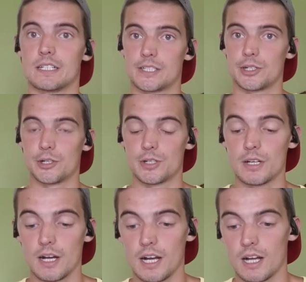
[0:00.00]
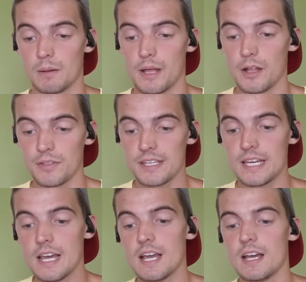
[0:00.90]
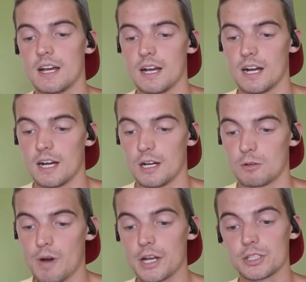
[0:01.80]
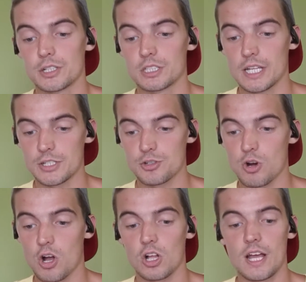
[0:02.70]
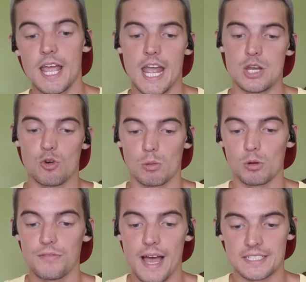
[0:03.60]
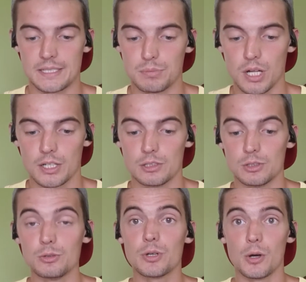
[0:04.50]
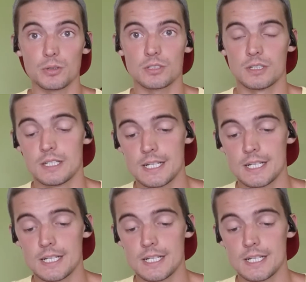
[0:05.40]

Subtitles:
considered healthy, regular cholesterol, and normal fasting blood glucose.